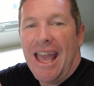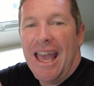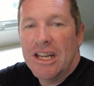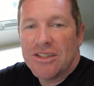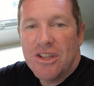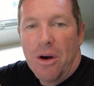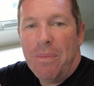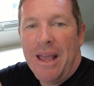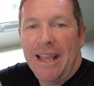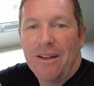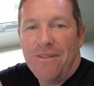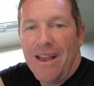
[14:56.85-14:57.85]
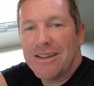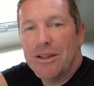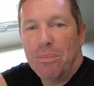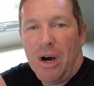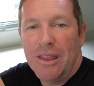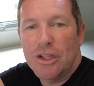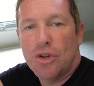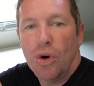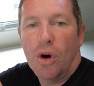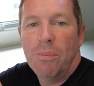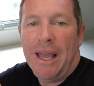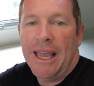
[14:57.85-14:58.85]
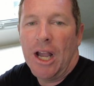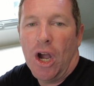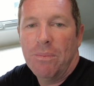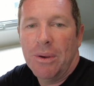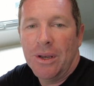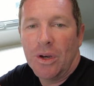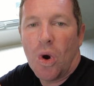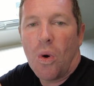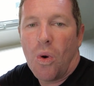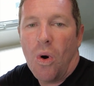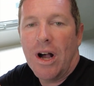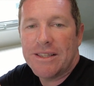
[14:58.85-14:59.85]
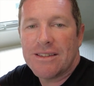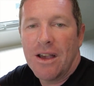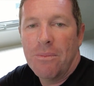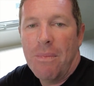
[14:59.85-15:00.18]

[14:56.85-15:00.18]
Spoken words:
and it's not being affected by the door being open quite so